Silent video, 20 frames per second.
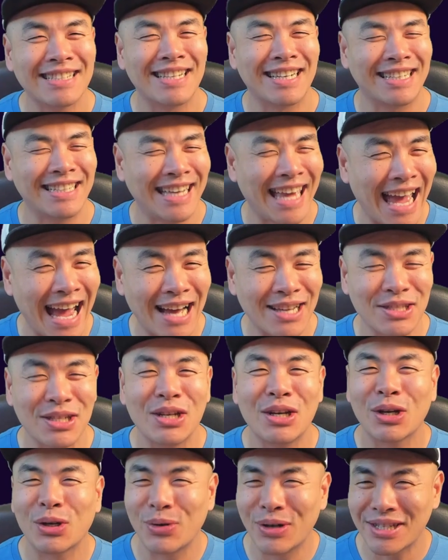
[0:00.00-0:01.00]
to catch
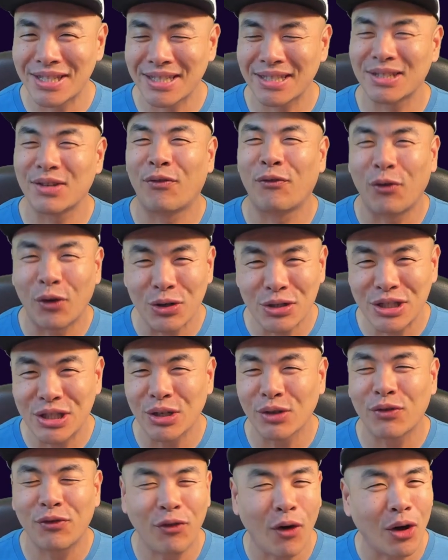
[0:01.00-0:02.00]
Krisk's first
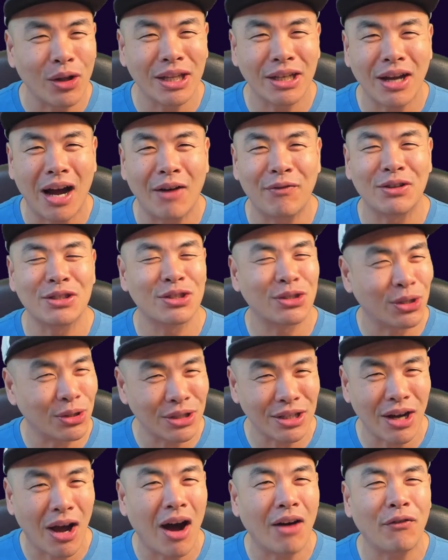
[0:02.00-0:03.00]
shield falling off and turn
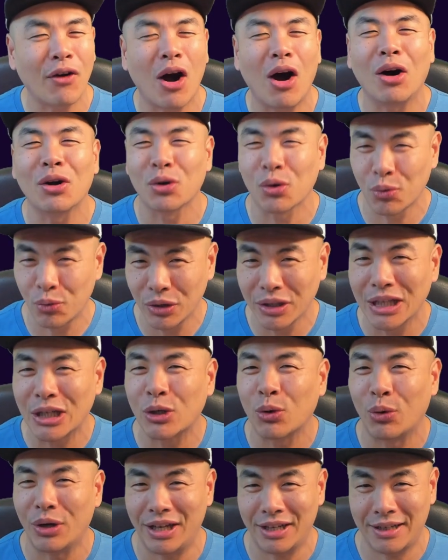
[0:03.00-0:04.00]
it off auto really
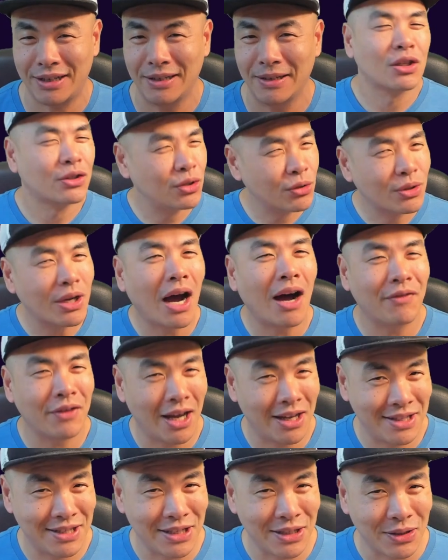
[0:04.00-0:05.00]
quick. So 2
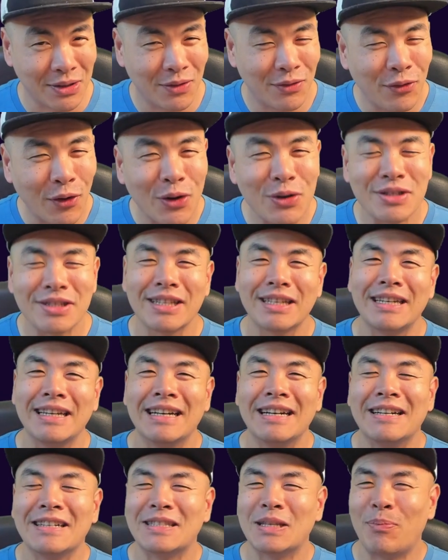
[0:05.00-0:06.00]
caveats here. Firstly,
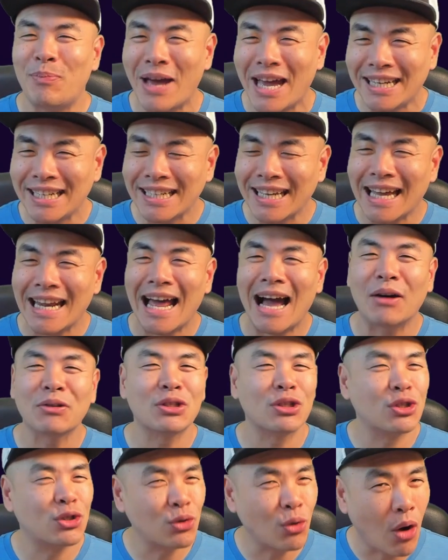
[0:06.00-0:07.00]
depending on how
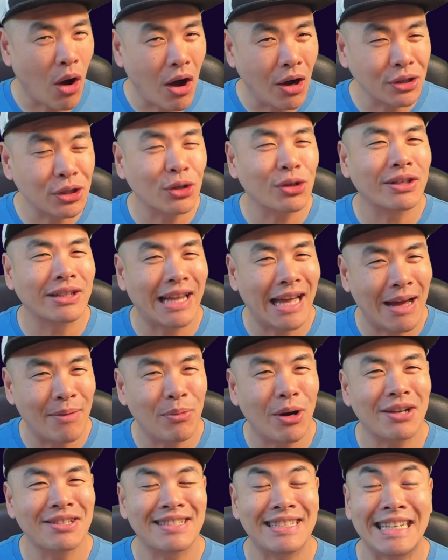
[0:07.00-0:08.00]
strong your clan
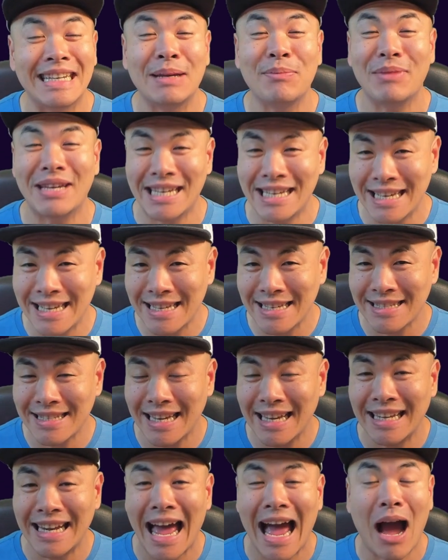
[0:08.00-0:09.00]
boss team is
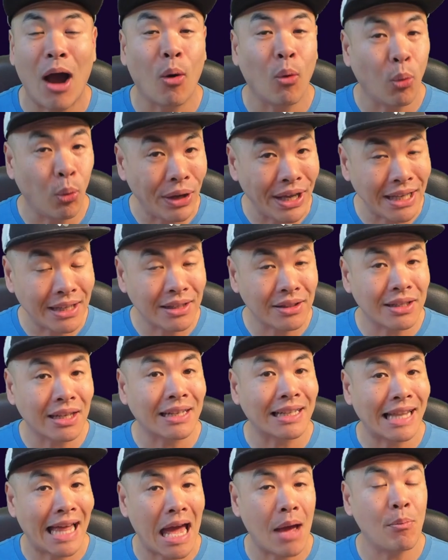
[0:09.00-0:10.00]
and how weak the
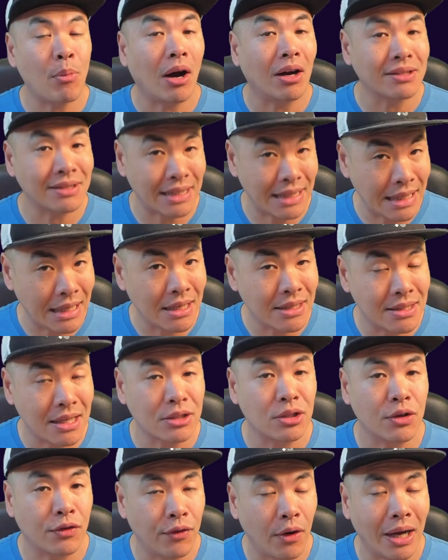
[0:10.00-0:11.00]
clan boss is
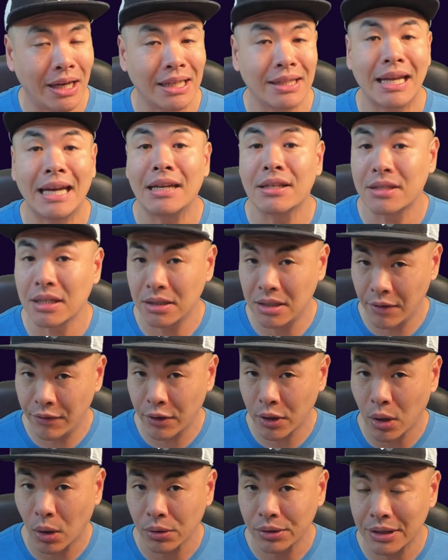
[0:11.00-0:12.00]
that you're fighting, that is the
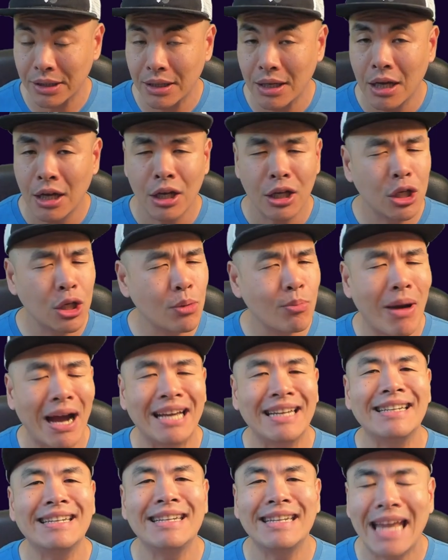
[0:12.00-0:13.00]
difficulty, you
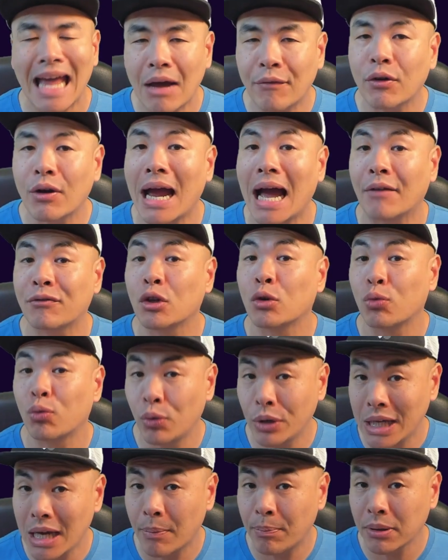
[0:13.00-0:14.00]
might never have to
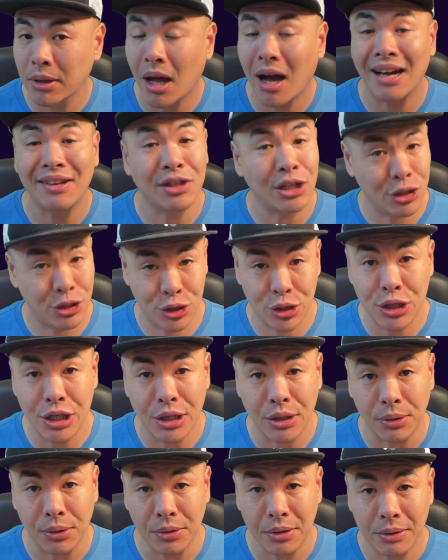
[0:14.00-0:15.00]
reapply this
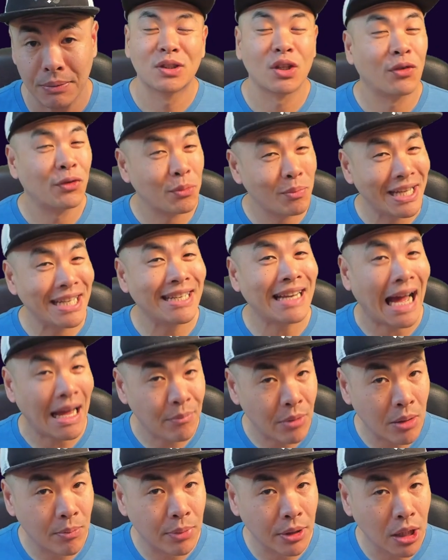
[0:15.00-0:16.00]
shield. So for me,
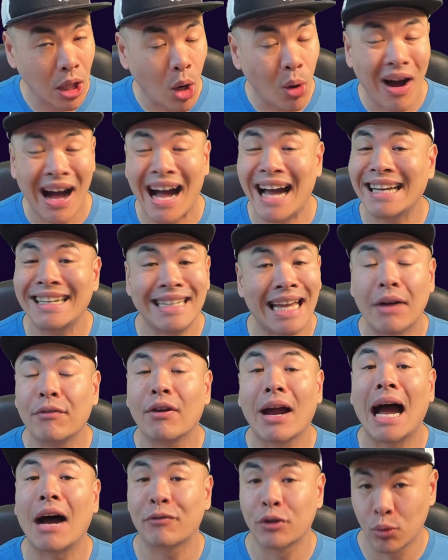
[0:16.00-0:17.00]
Nightmare and below, I never
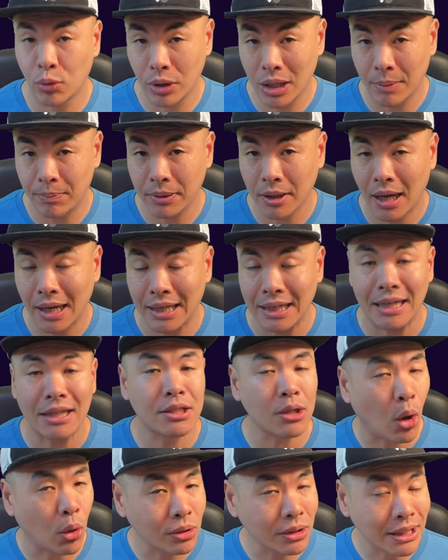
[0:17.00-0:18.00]
have to reapply it.
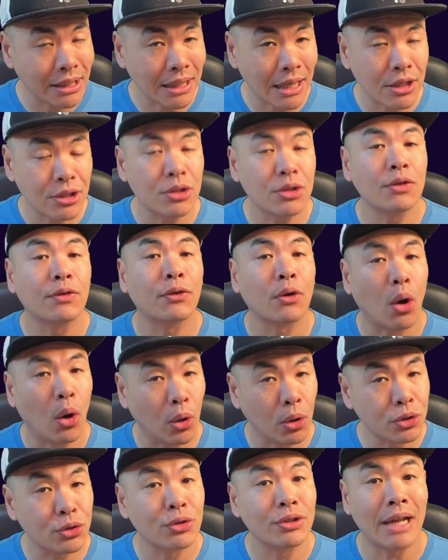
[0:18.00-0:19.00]
It's only an issue for
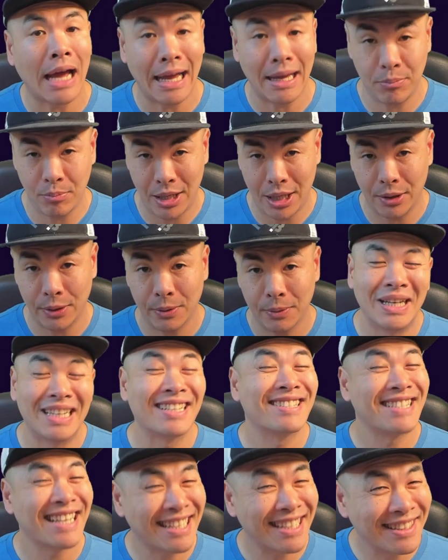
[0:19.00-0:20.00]
Ultra Nightmare. And
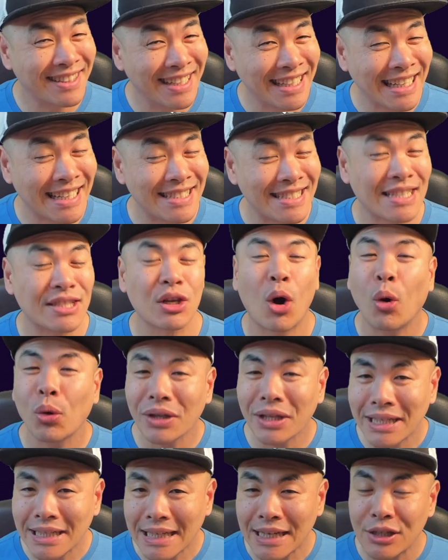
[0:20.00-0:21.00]
the second thing is, it's
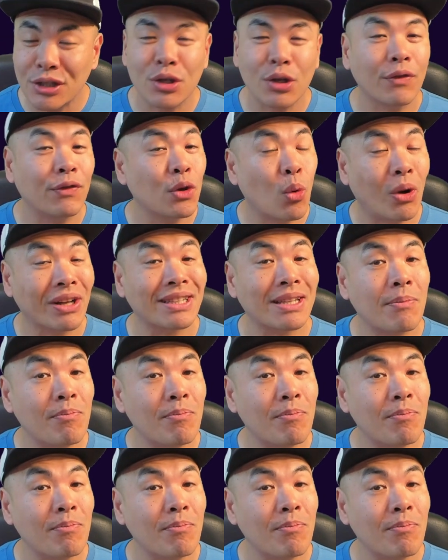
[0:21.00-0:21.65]
only an issue if you want the